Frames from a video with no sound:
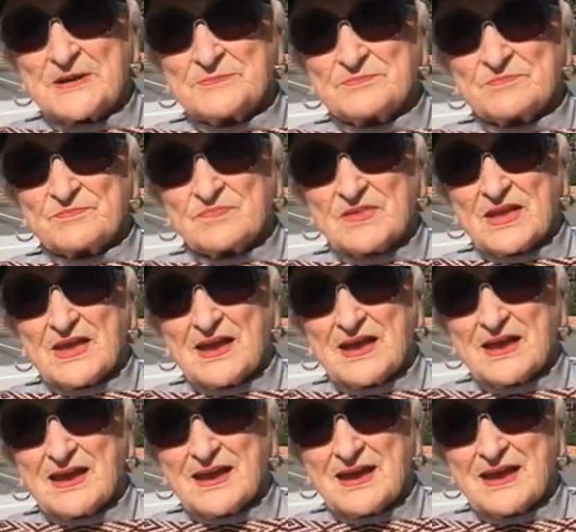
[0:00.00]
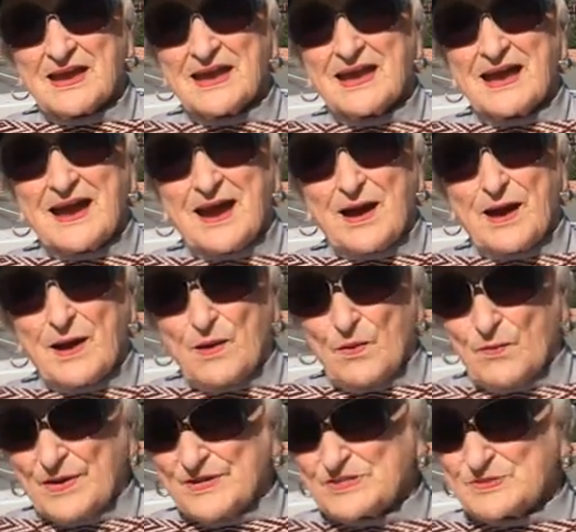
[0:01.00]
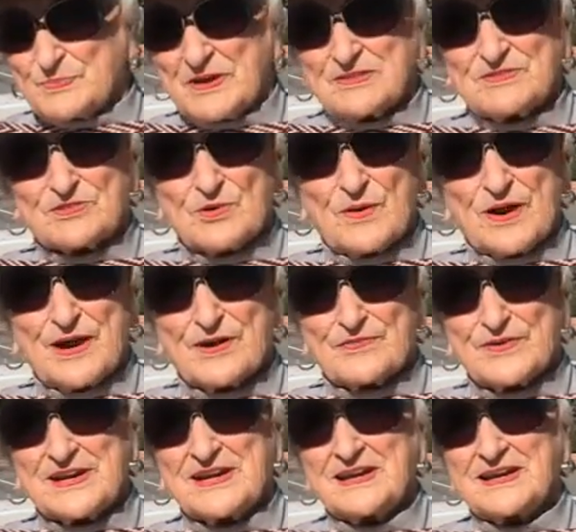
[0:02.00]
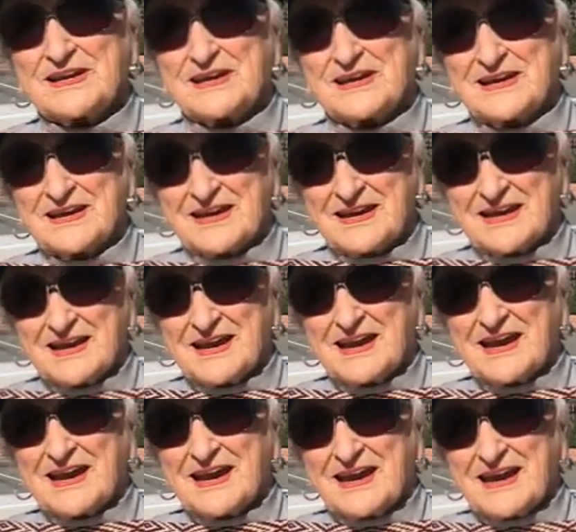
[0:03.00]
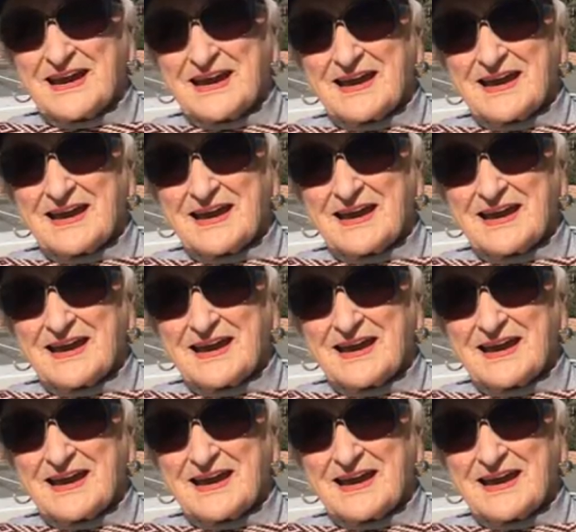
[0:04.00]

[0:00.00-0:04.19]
altar when we all got married. Oh, he's he been through every we, to pick up the pieces